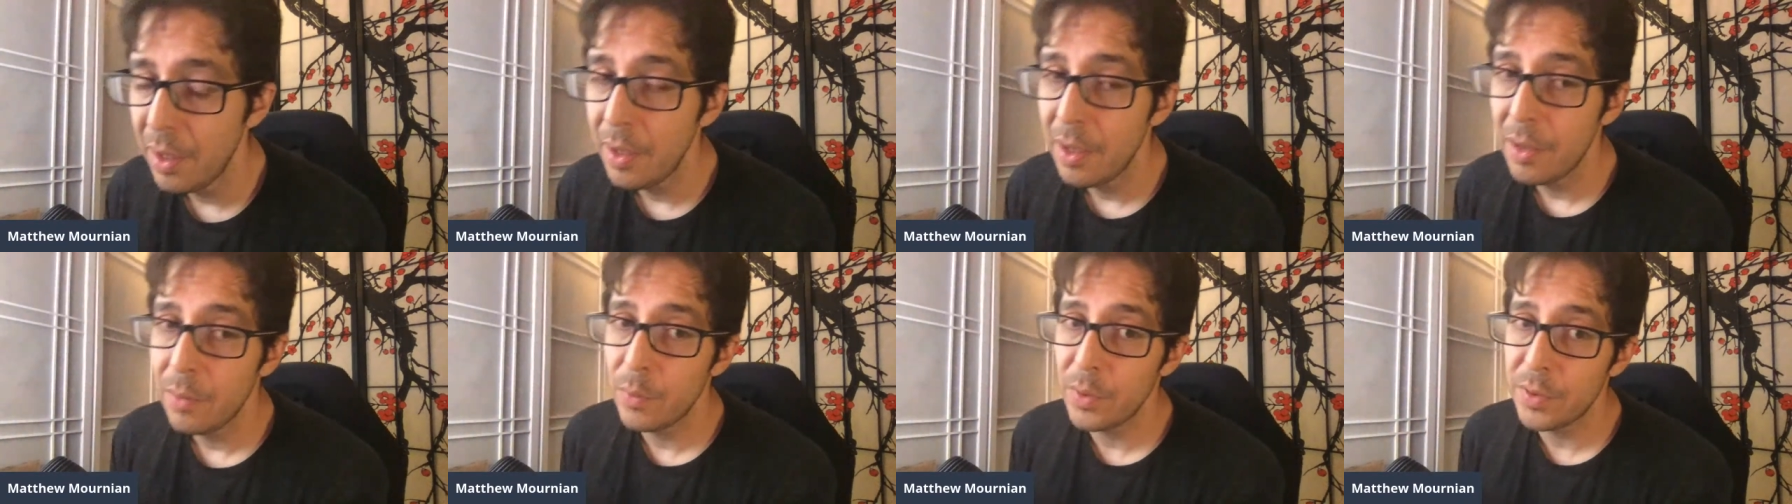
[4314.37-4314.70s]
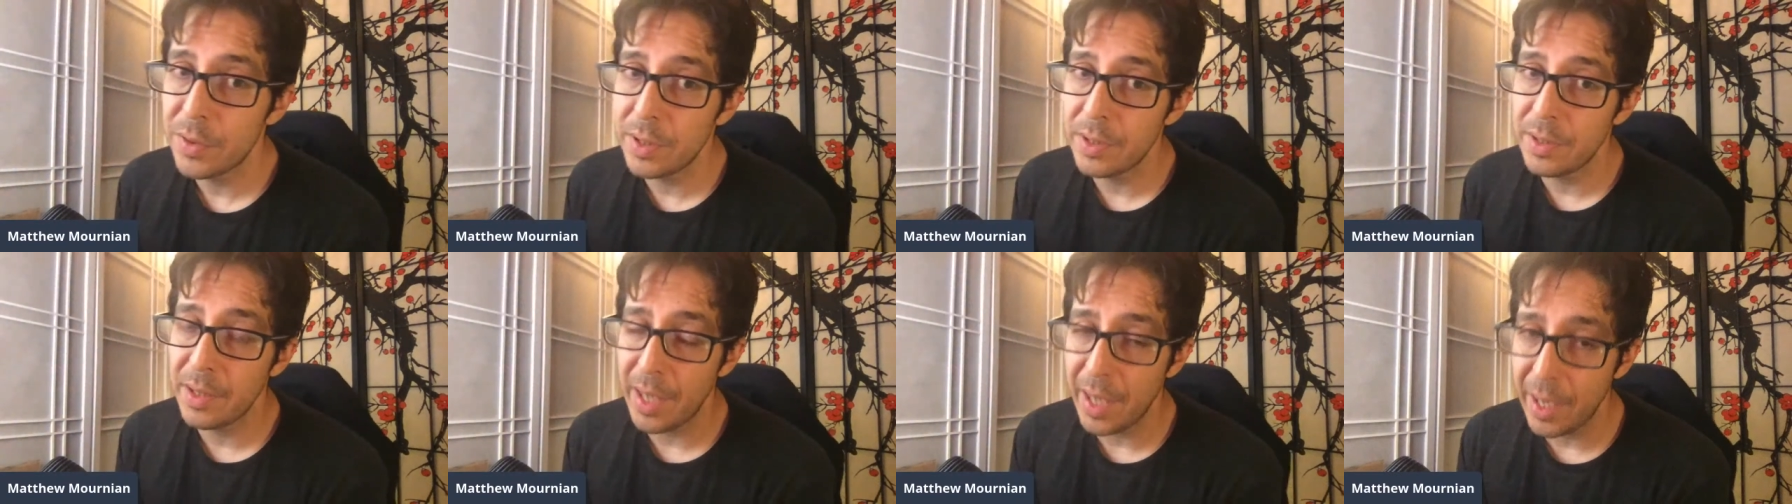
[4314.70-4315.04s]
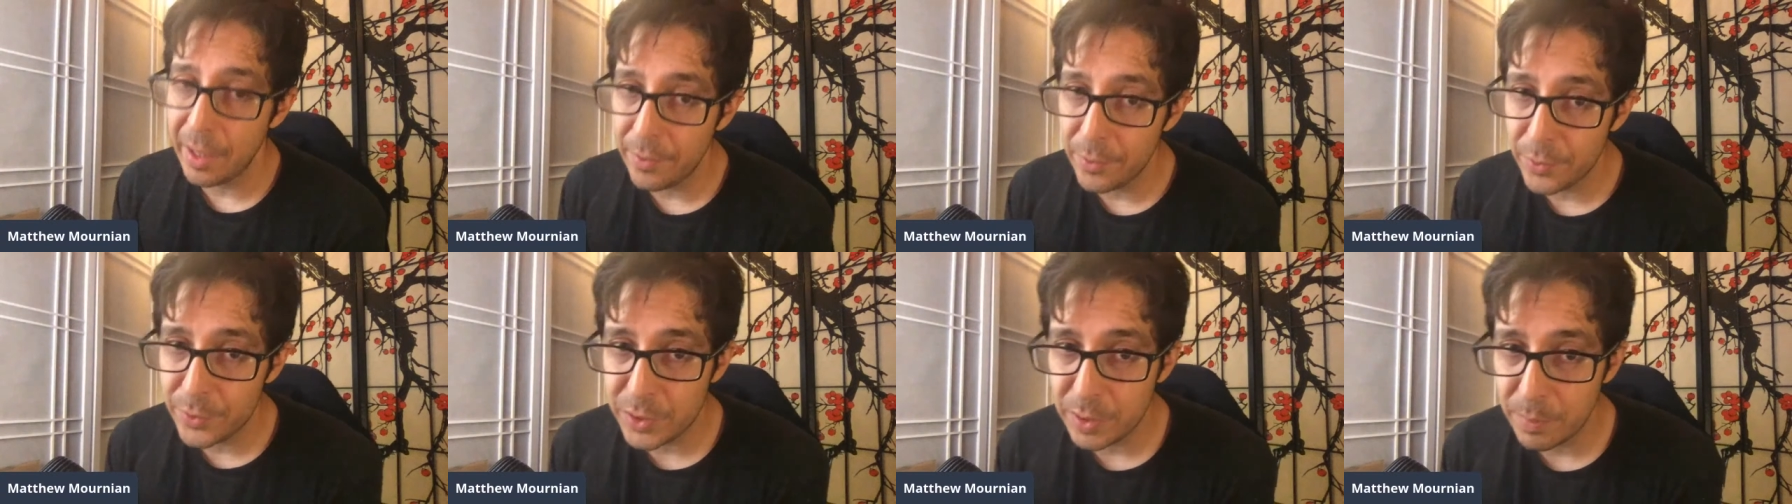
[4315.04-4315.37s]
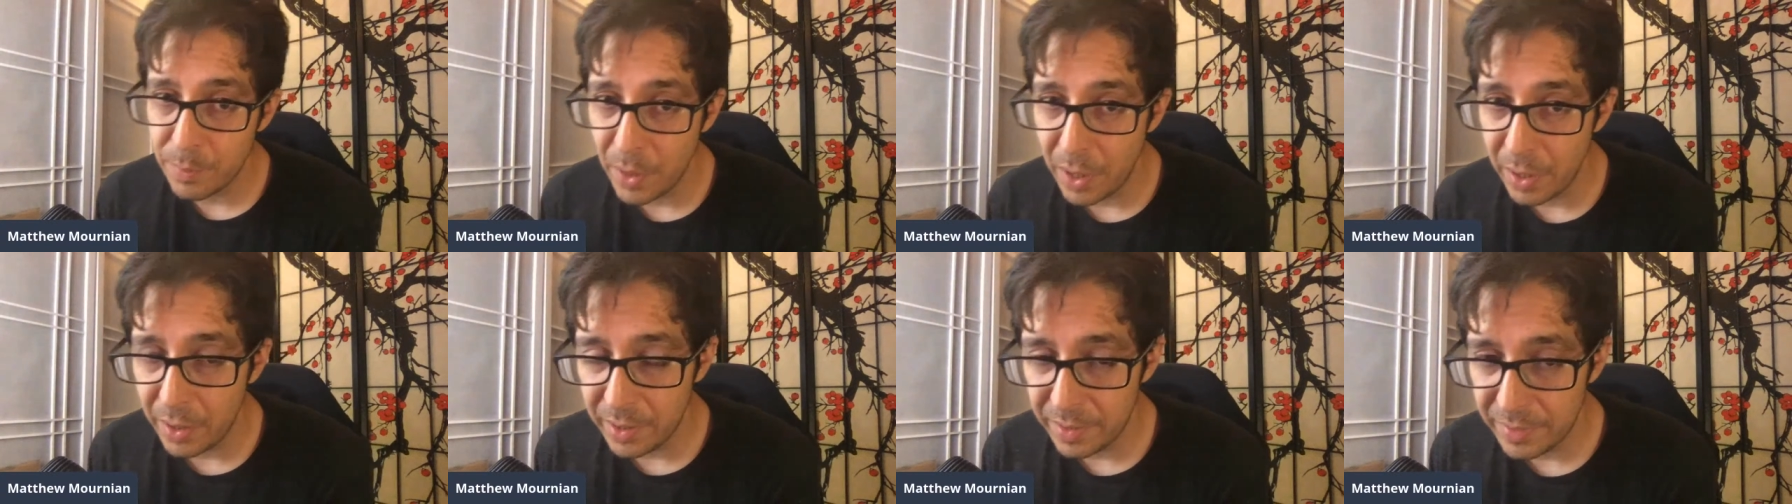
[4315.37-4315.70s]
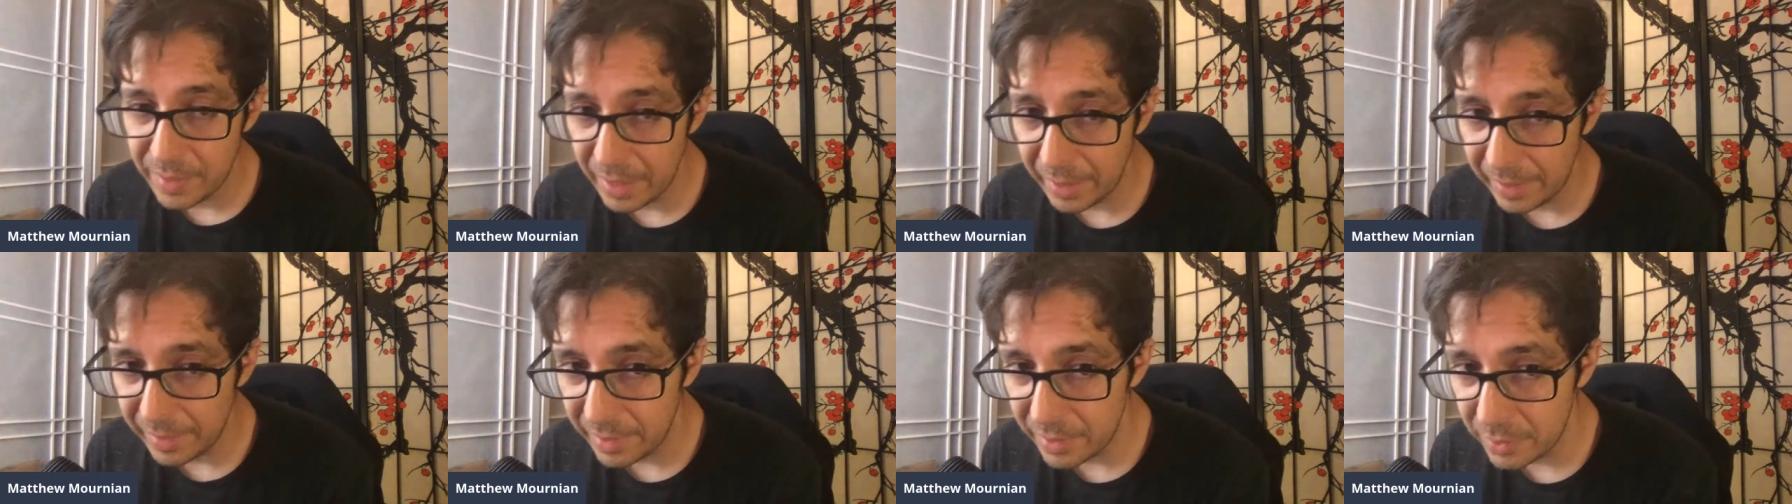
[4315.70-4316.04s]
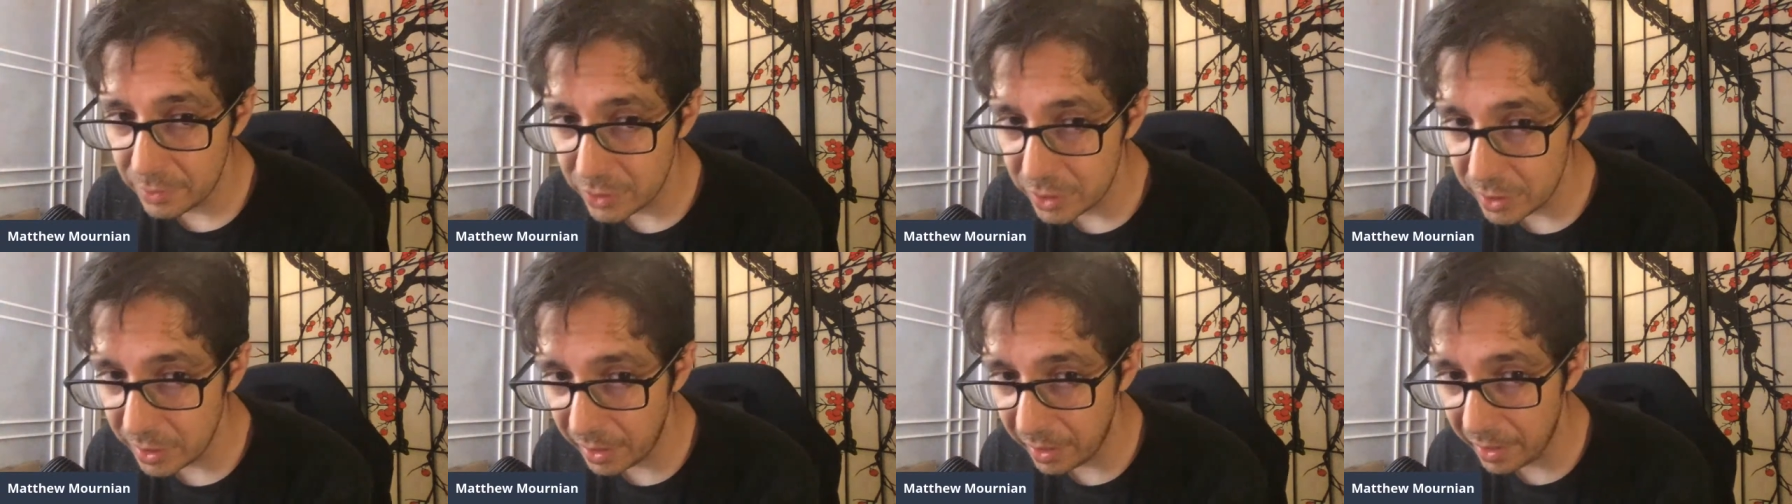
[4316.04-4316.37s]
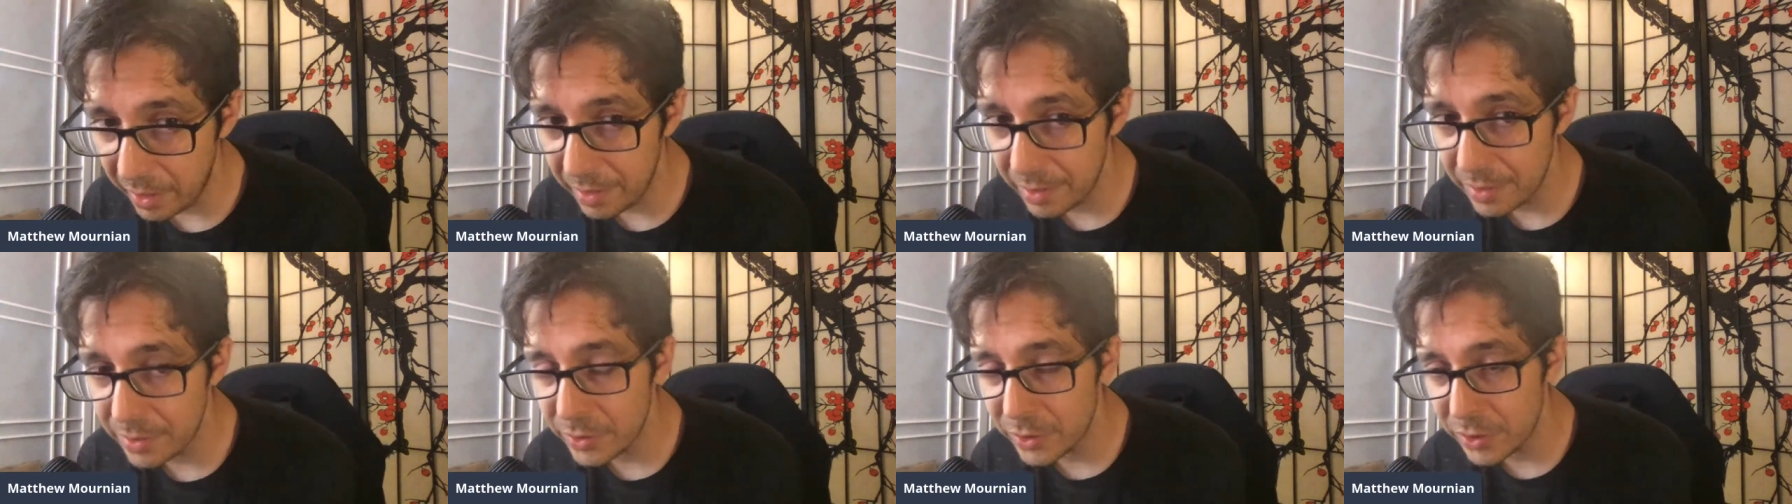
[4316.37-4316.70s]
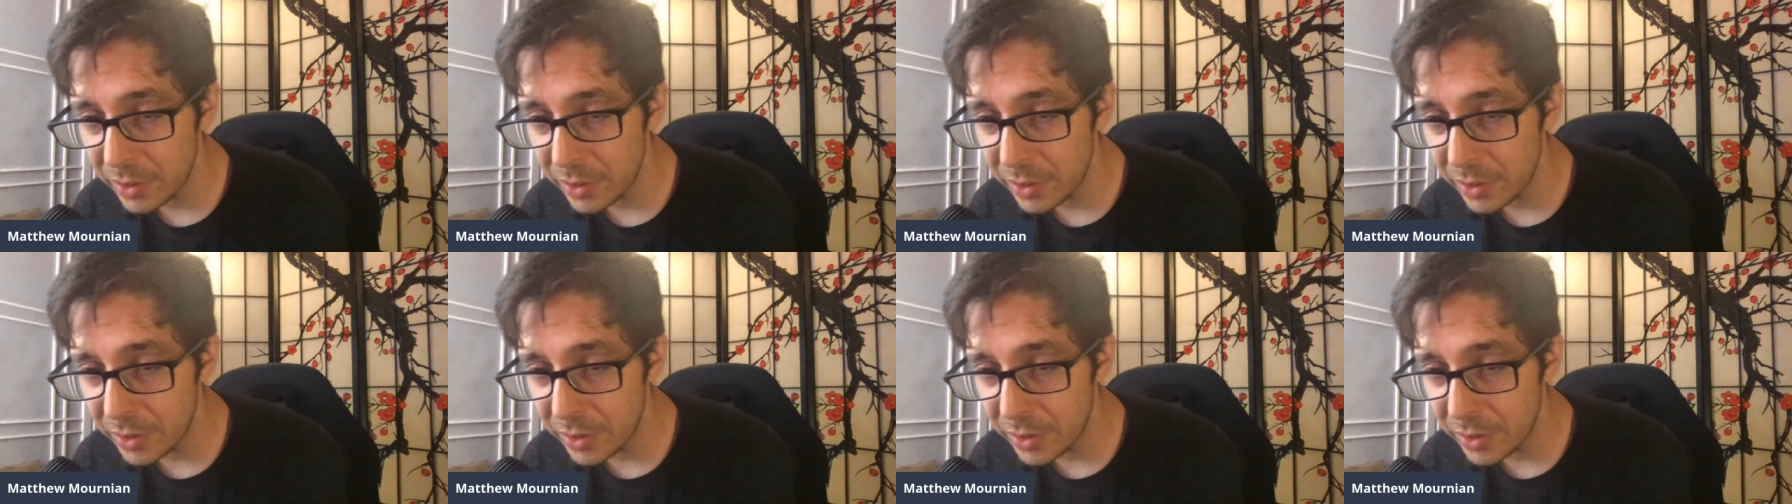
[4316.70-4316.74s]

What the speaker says: within the energy body that can change